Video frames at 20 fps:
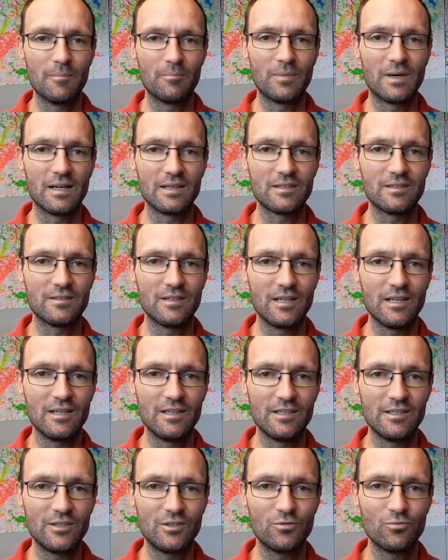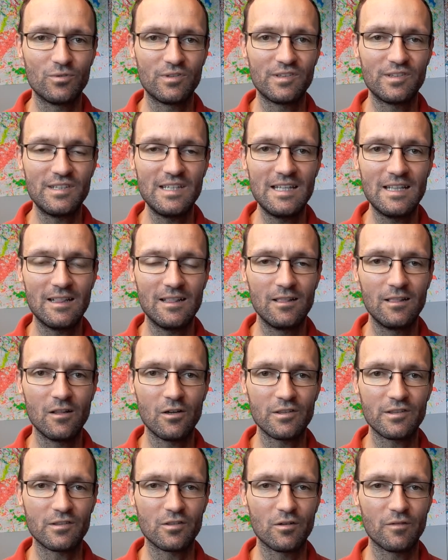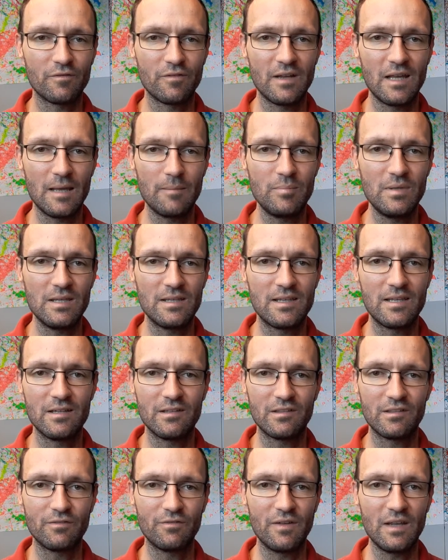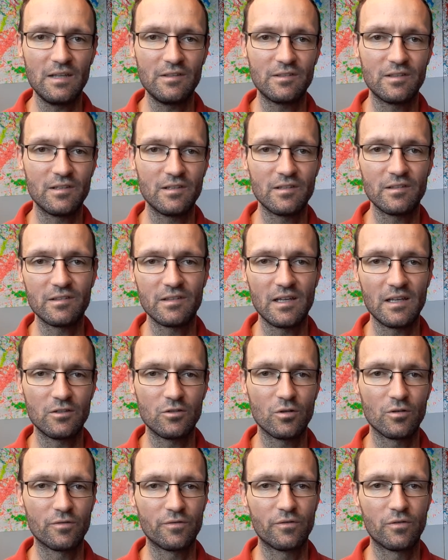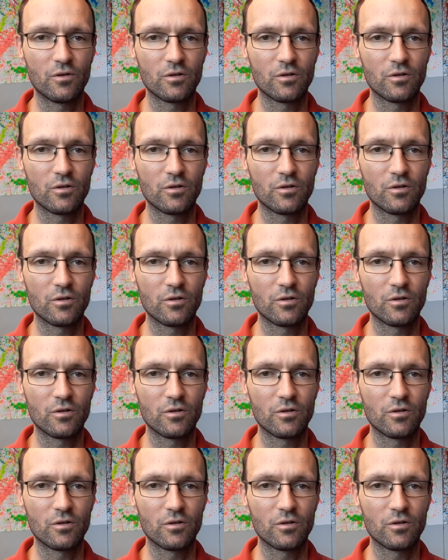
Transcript: but you see lots of happy kids' faces and you've